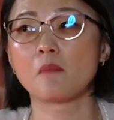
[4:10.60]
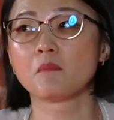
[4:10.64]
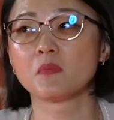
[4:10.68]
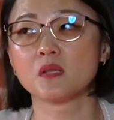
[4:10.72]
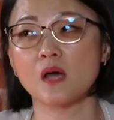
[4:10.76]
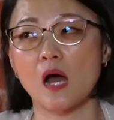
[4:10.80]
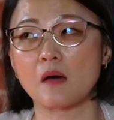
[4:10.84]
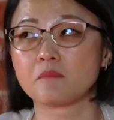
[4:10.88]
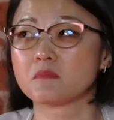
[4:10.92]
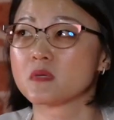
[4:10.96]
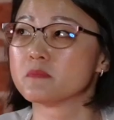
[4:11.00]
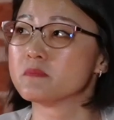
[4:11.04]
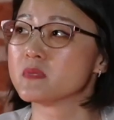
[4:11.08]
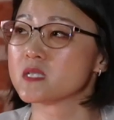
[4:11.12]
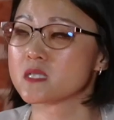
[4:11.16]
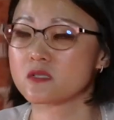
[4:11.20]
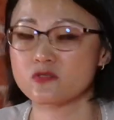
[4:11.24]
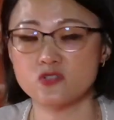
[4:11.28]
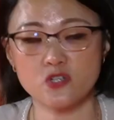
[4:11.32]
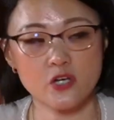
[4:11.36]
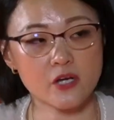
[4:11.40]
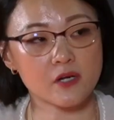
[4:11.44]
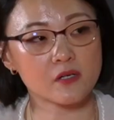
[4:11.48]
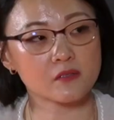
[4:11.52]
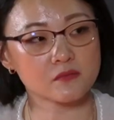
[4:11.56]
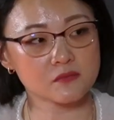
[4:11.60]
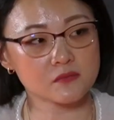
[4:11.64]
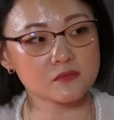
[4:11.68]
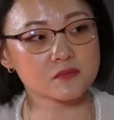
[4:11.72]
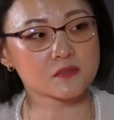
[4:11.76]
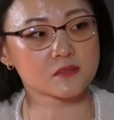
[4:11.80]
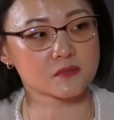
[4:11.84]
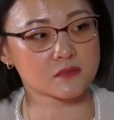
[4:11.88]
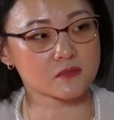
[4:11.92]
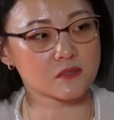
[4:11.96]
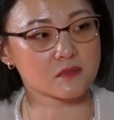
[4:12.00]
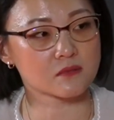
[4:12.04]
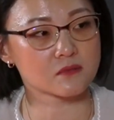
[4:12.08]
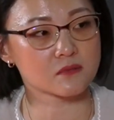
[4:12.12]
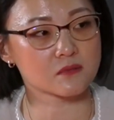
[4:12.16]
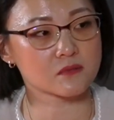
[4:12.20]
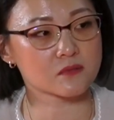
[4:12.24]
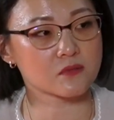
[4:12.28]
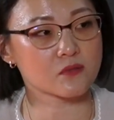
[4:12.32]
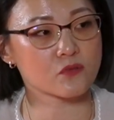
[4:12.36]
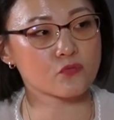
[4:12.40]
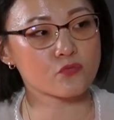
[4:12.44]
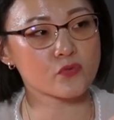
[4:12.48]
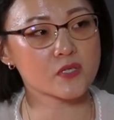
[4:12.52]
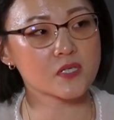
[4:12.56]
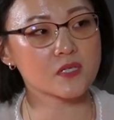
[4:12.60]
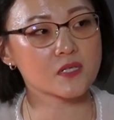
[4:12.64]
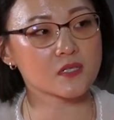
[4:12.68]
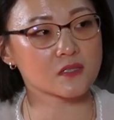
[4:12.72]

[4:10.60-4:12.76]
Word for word: I'm, I'm the middle child. How many? Three